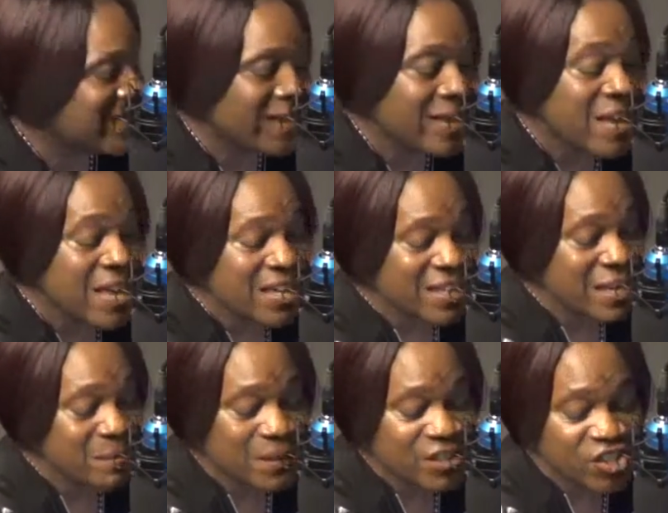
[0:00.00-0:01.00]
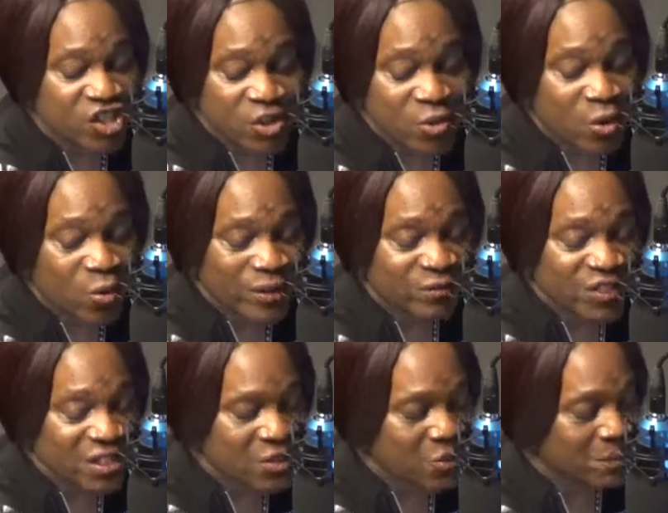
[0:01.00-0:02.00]
there keeping the show going
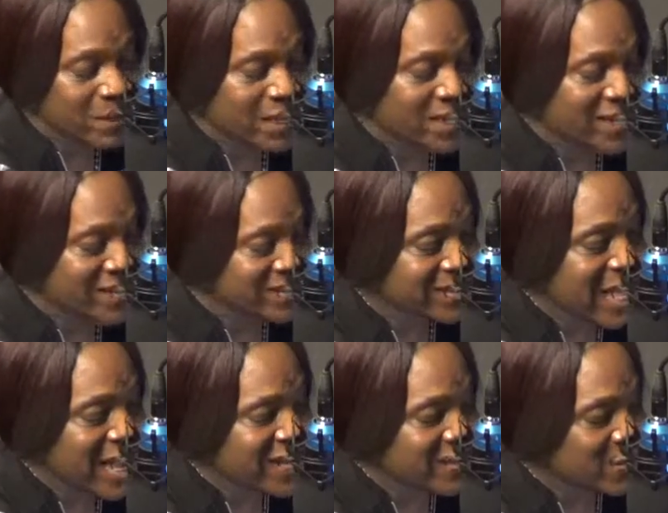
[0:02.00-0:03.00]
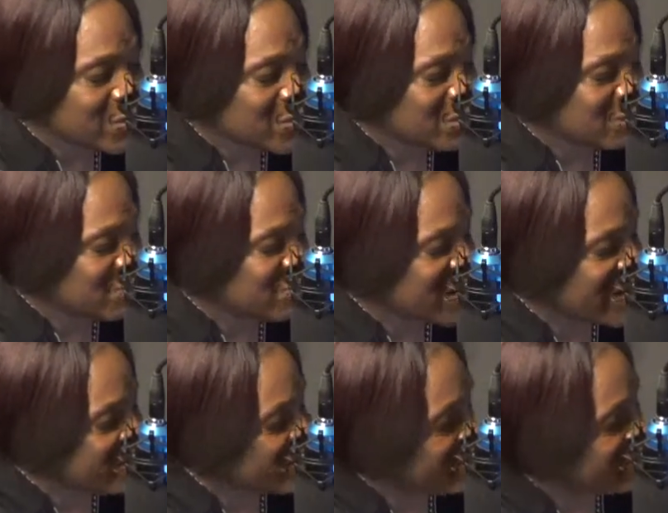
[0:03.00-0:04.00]
for so many years. Thank you very,